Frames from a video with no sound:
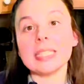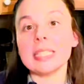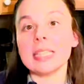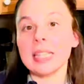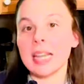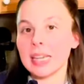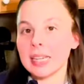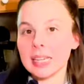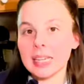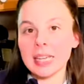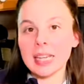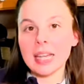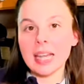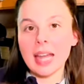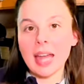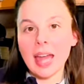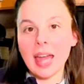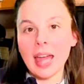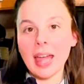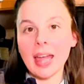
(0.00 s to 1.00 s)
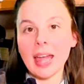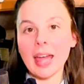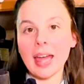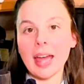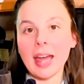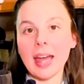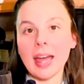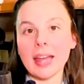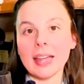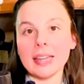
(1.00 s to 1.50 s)
like it
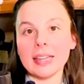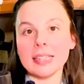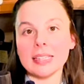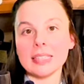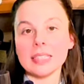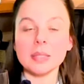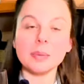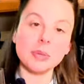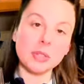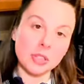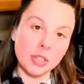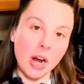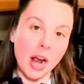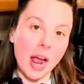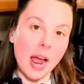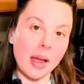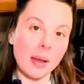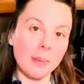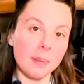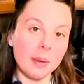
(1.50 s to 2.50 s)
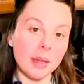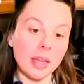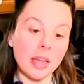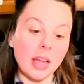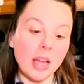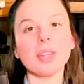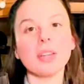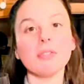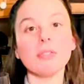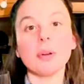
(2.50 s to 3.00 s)
and subscribe
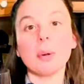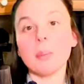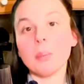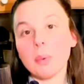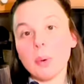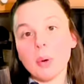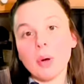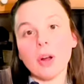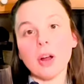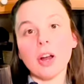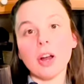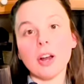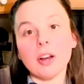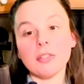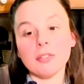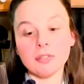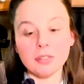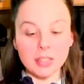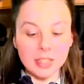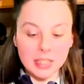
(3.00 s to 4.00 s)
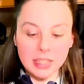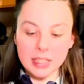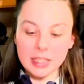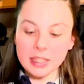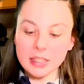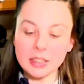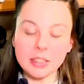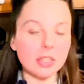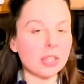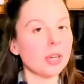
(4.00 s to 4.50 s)
for more
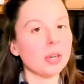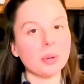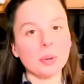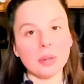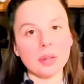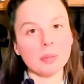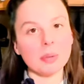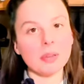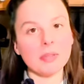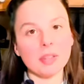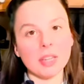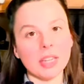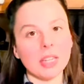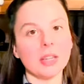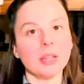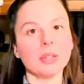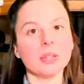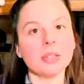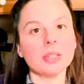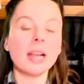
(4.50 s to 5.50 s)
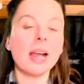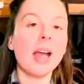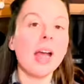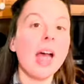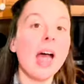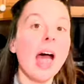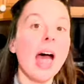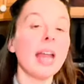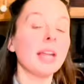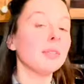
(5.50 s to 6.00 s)
vegan cook with me videos.
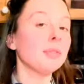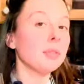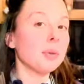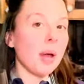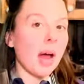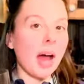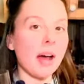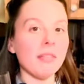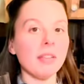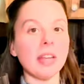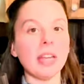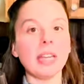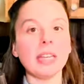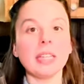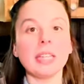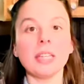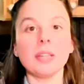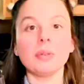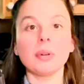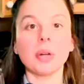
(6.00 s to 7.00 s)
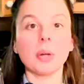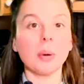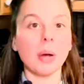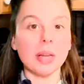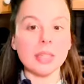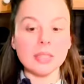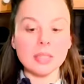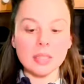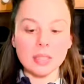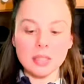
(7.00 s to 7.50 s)
And if you have any
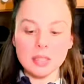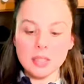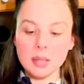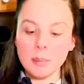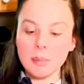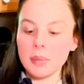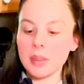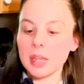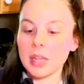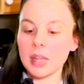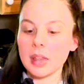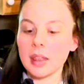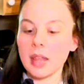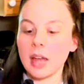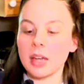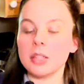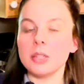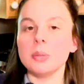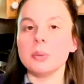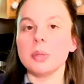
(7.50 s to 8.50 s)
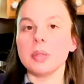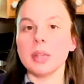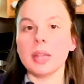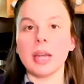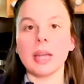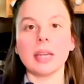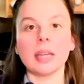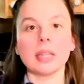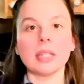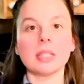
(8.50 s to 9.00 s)
requests on something that you would
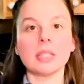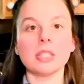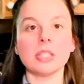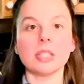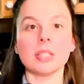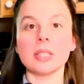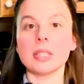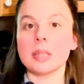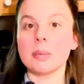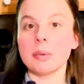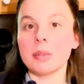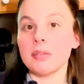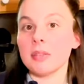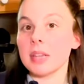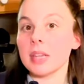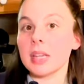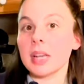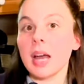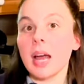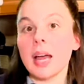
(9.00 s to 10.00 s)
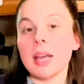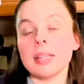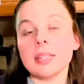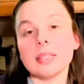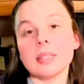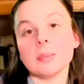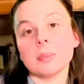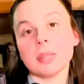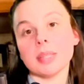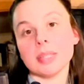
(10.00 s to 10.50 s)
like to see me
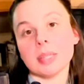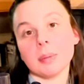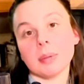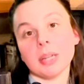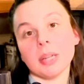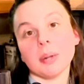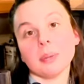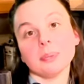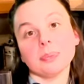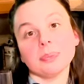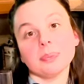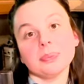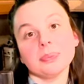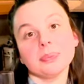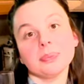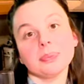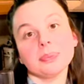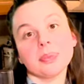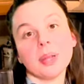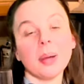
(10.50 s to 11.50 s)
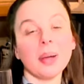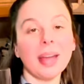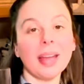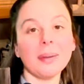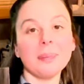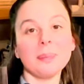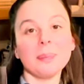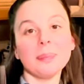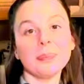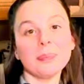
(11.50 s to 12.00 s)
veganize, please let me know. Okay,
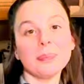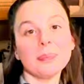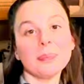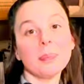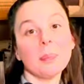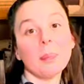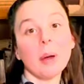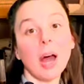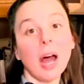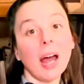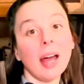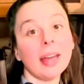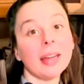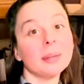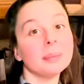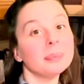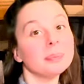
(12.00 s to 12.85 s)
bye.